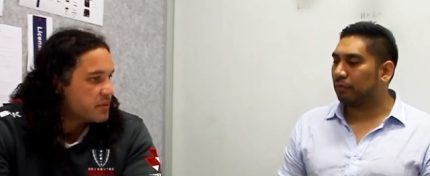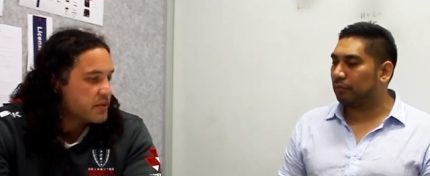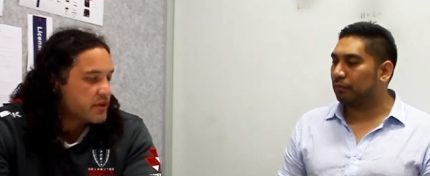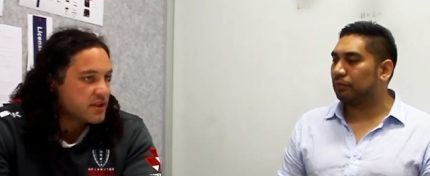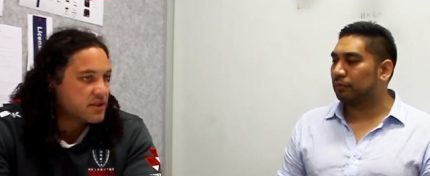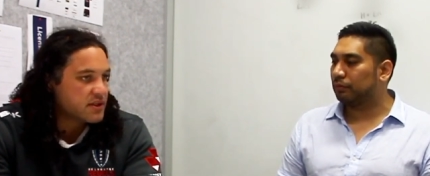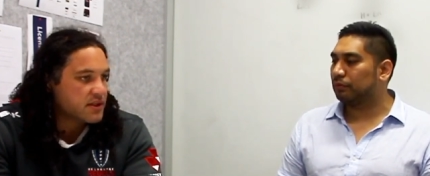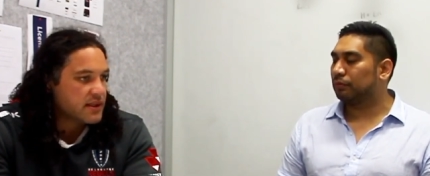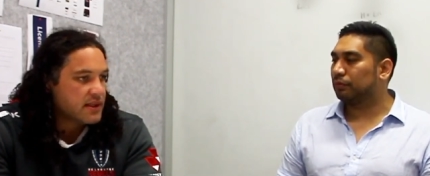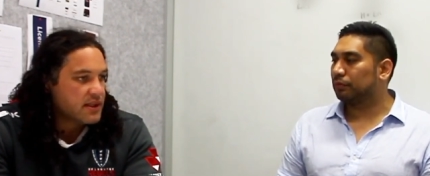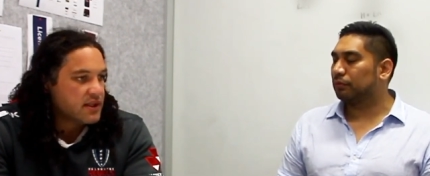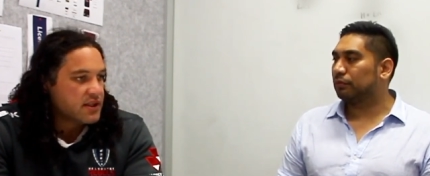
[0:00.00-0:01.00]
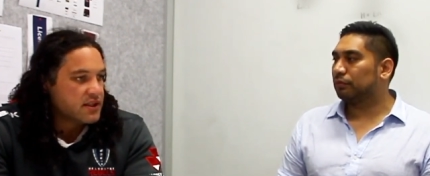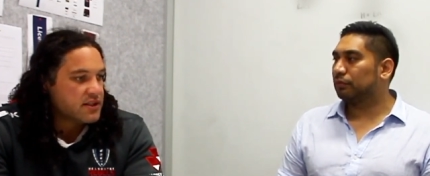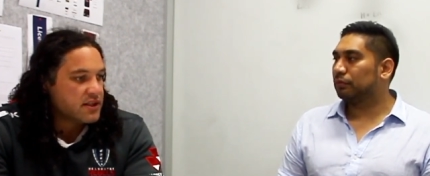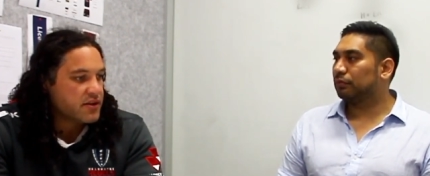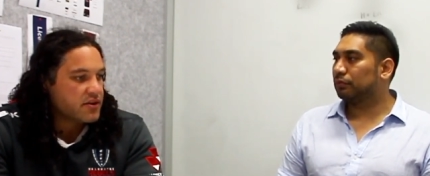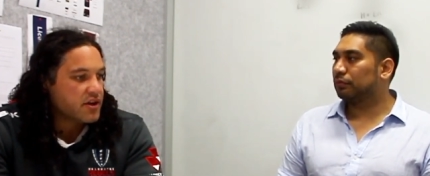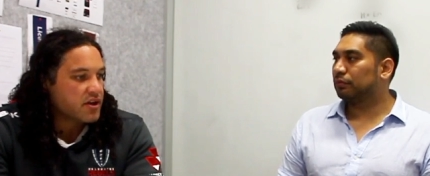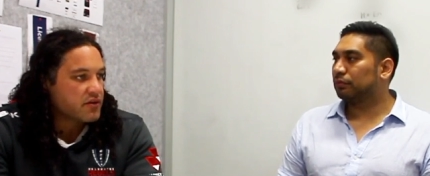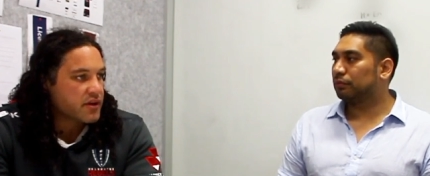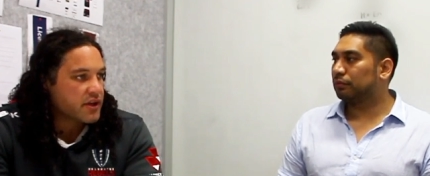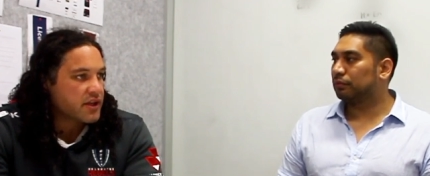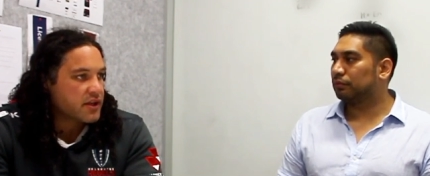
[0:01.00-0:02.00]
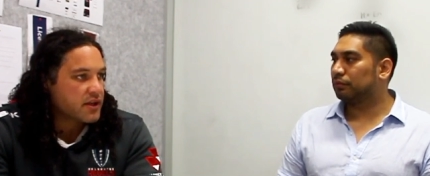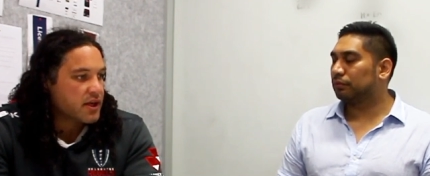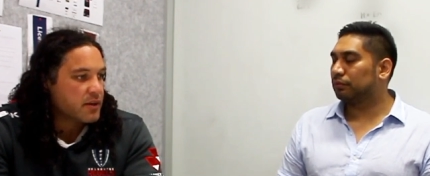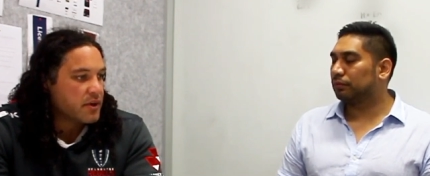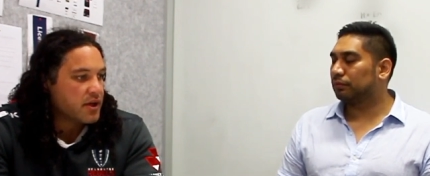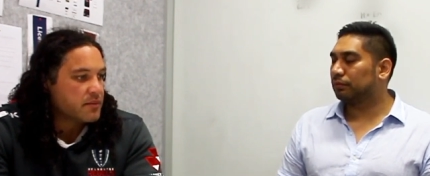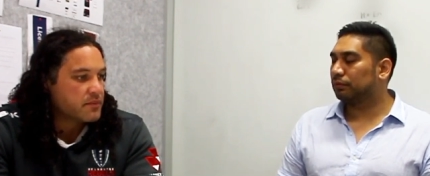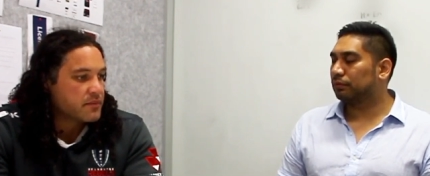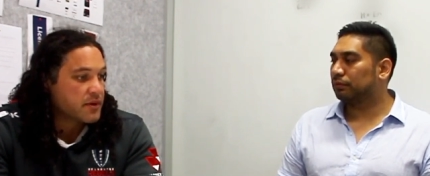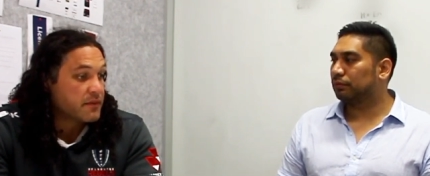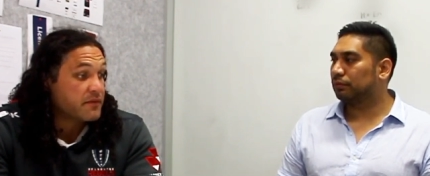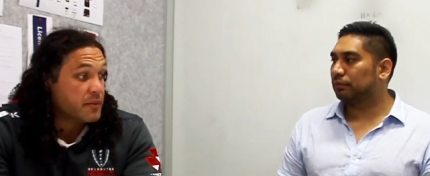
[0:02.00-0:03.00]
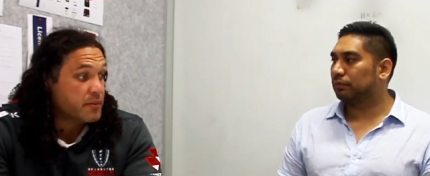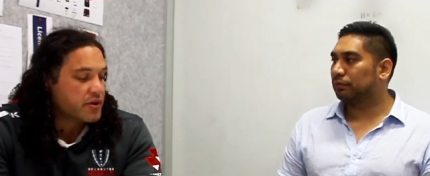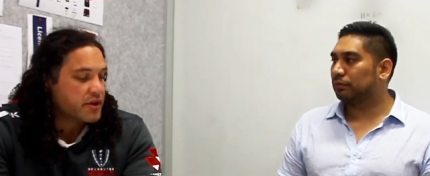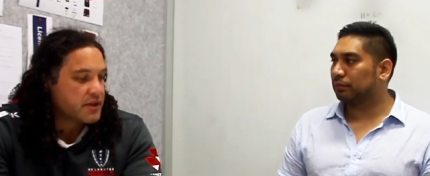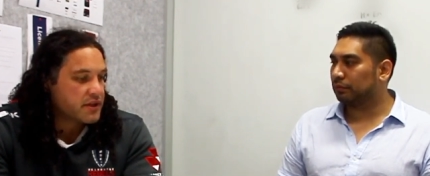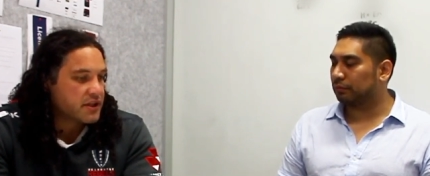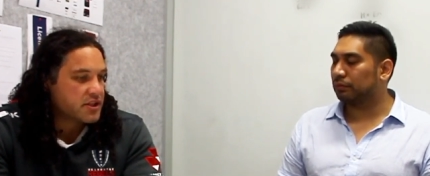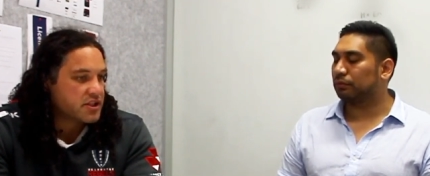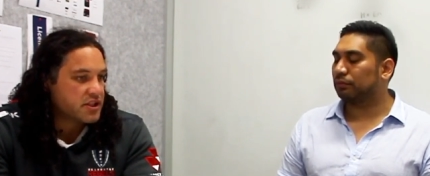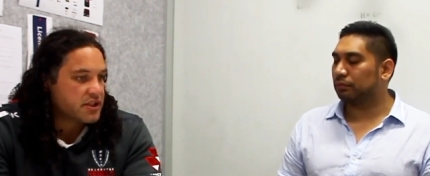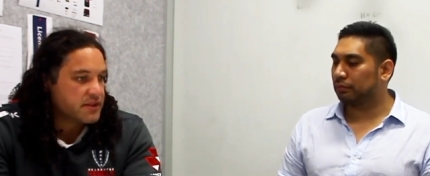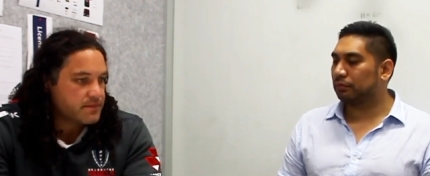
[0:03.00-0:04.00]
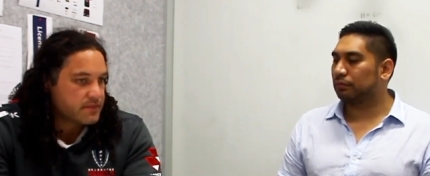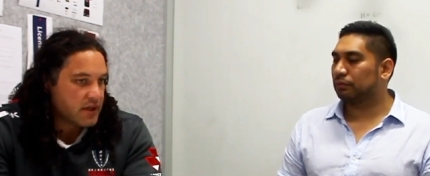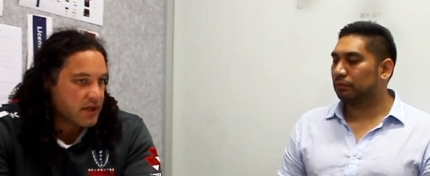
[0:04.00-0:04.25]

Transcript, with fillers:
Speaker 1: we're prepared to, to hit the ground running come um, come February next mm. year.